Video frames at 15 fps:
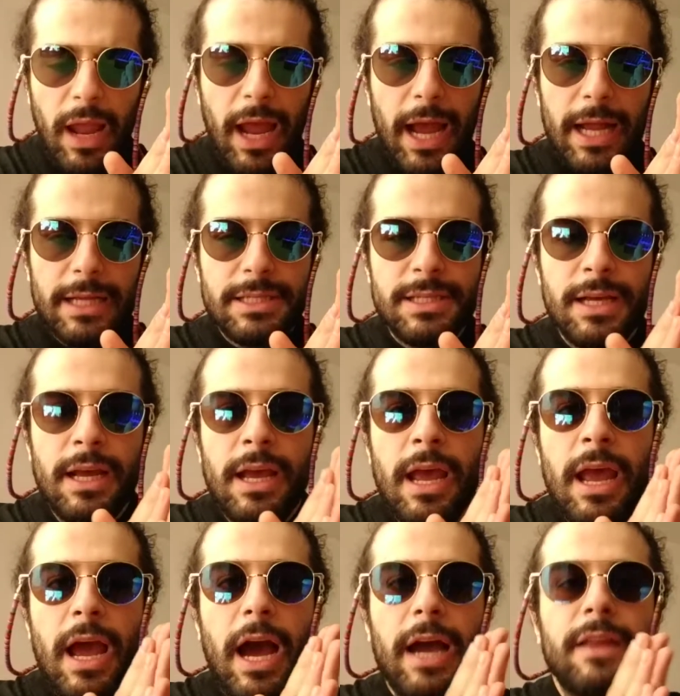And
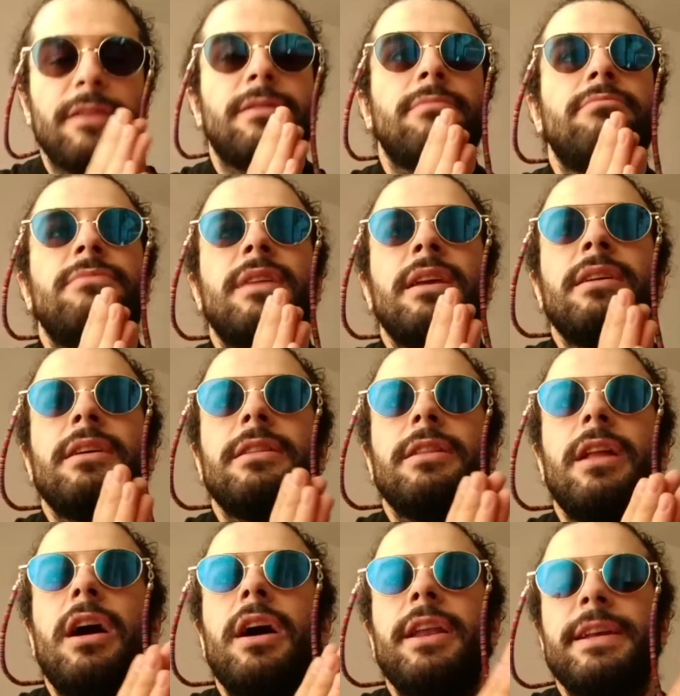I think a
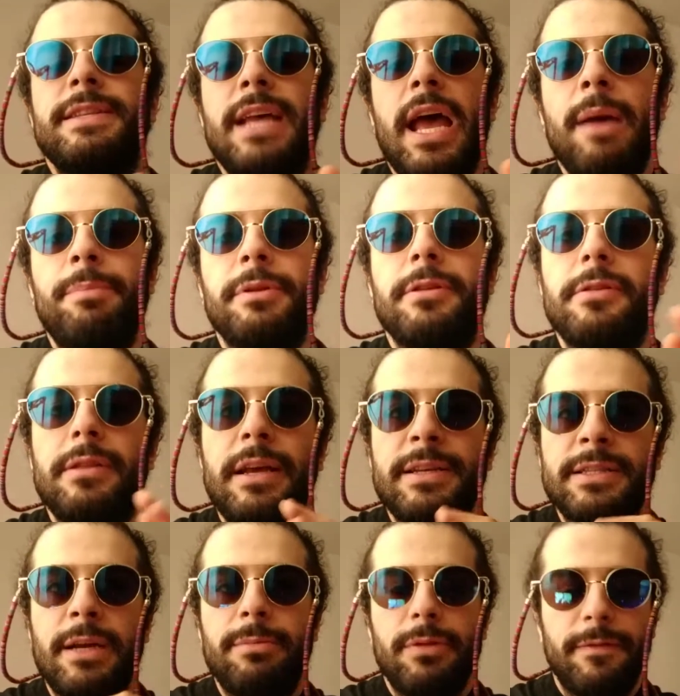lot has happened in the
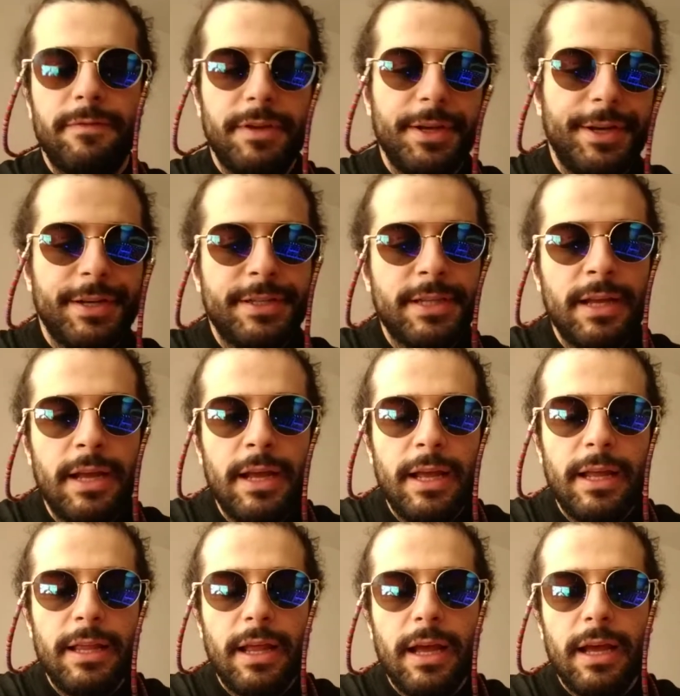last couple of years
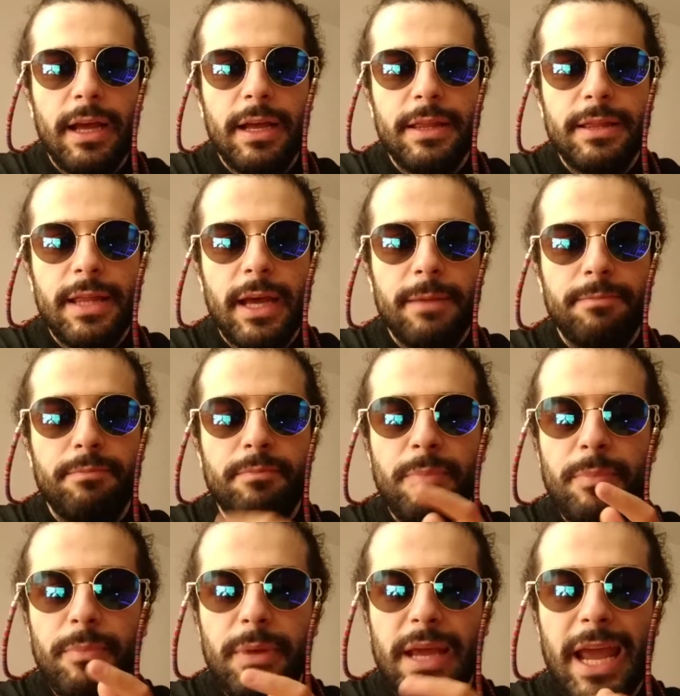that
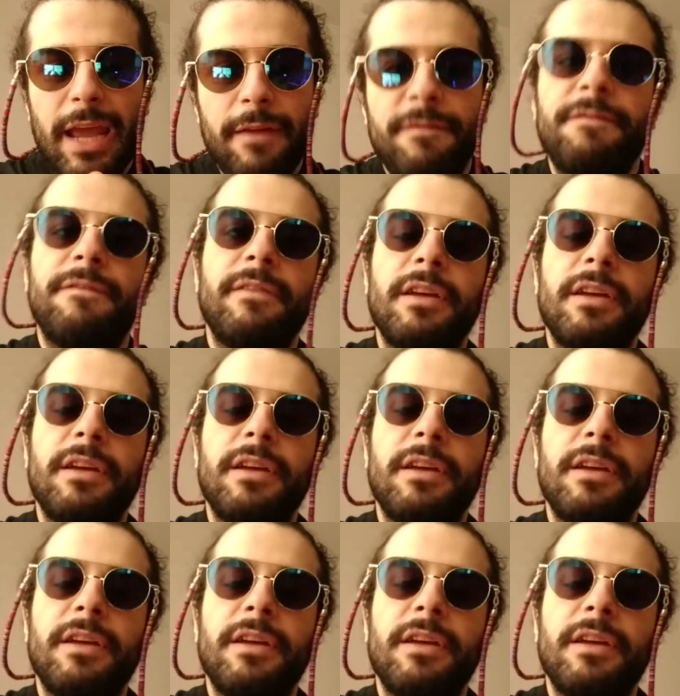gave